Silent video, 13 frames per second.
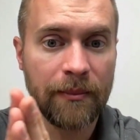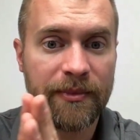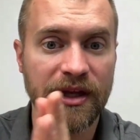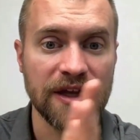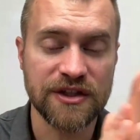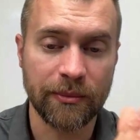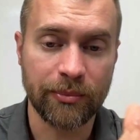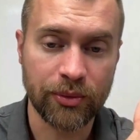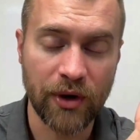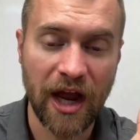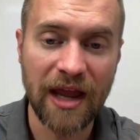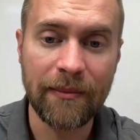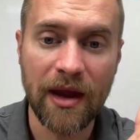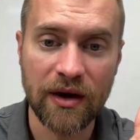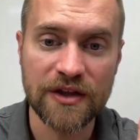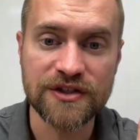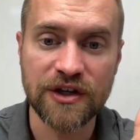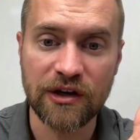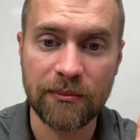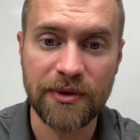because the primary
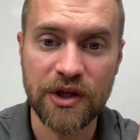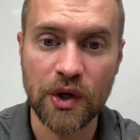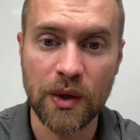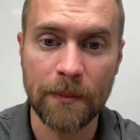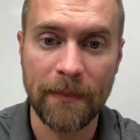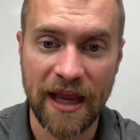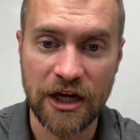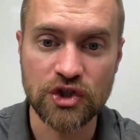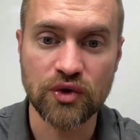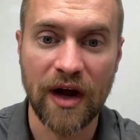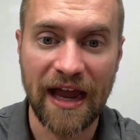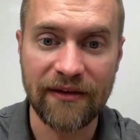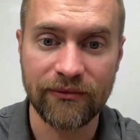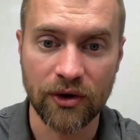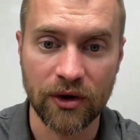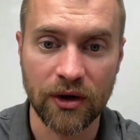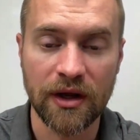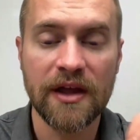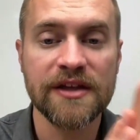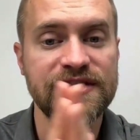is going to be your main
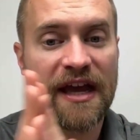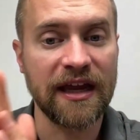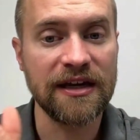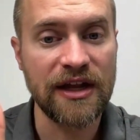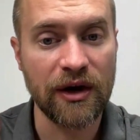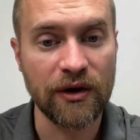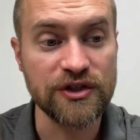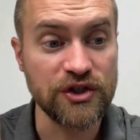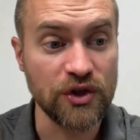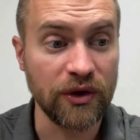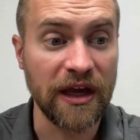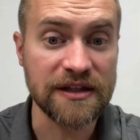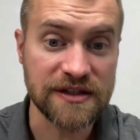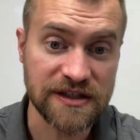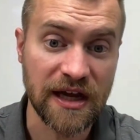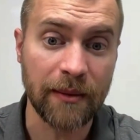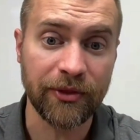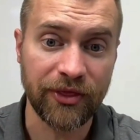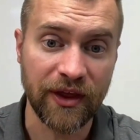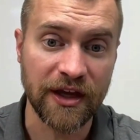driver. Secondaries, you'll get
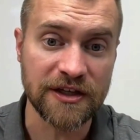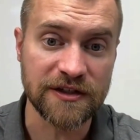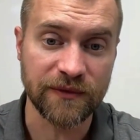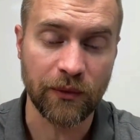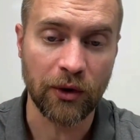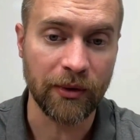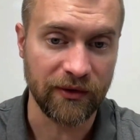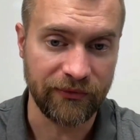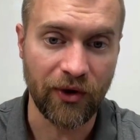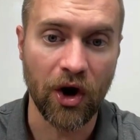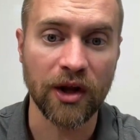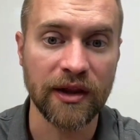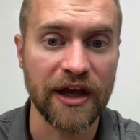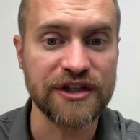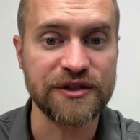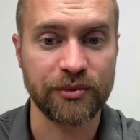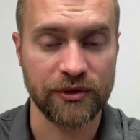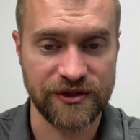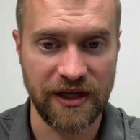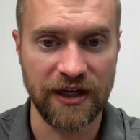some things for, but a far less
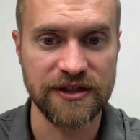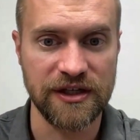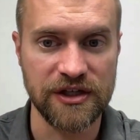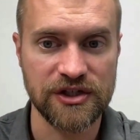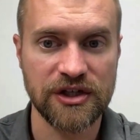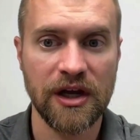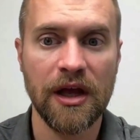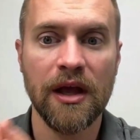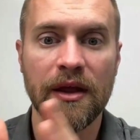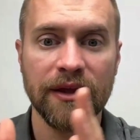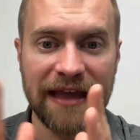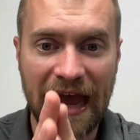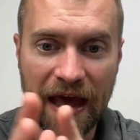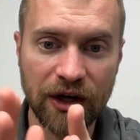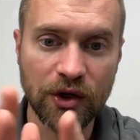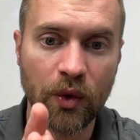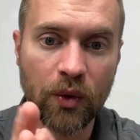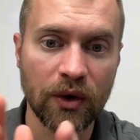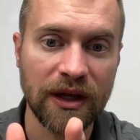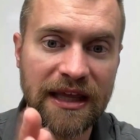percentage.
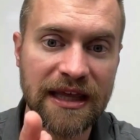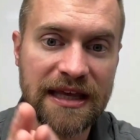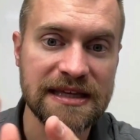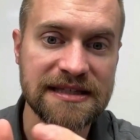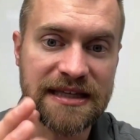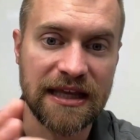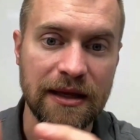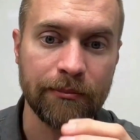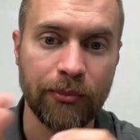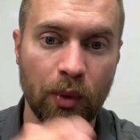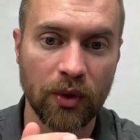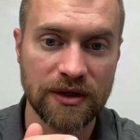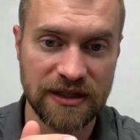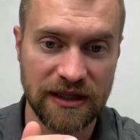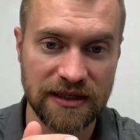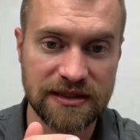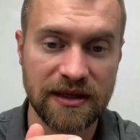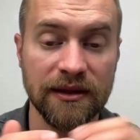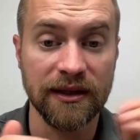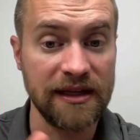Category is
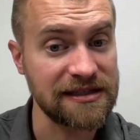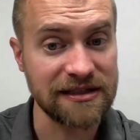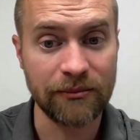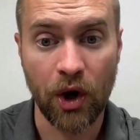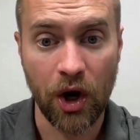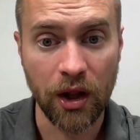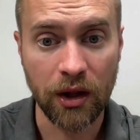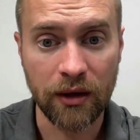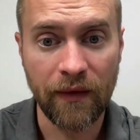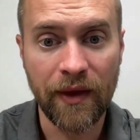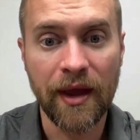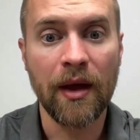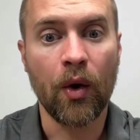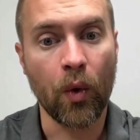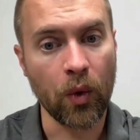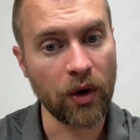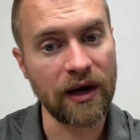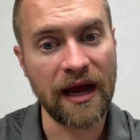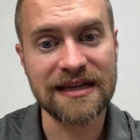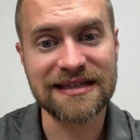important. List them all,
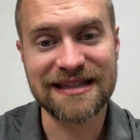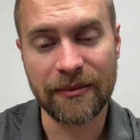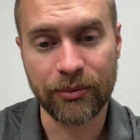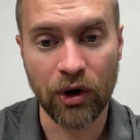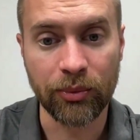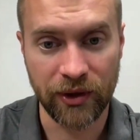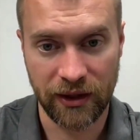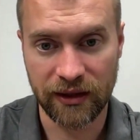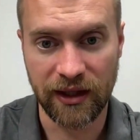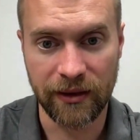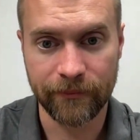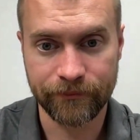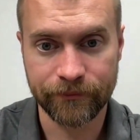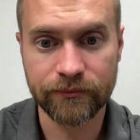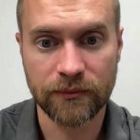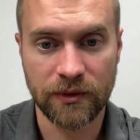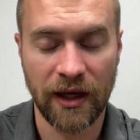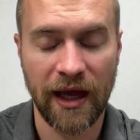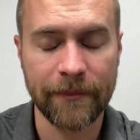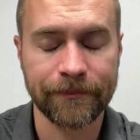organize them appropriately.
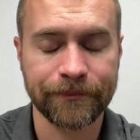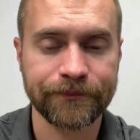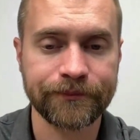Okay?